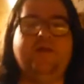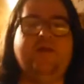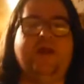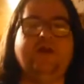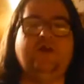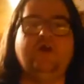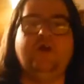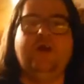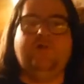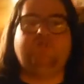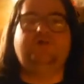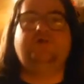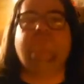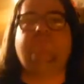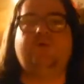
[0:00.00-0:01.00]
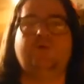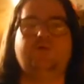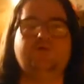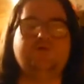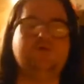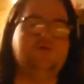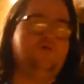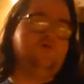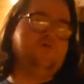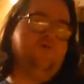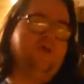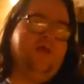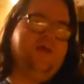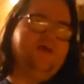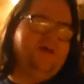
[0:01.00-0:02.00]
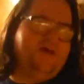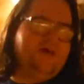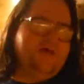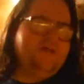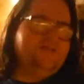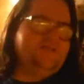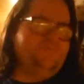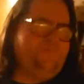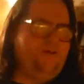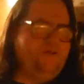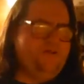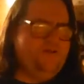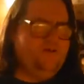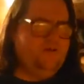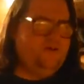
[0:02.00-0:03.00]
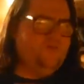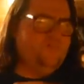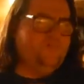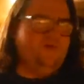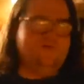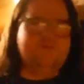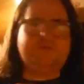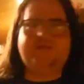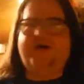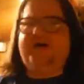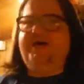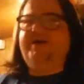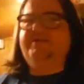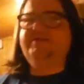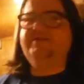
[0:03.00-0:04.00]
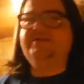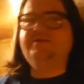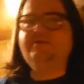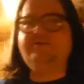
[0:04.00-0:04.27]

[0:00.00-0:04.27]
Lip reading: Like, you can have two bowls, 2 or 3, depending on your bowl size.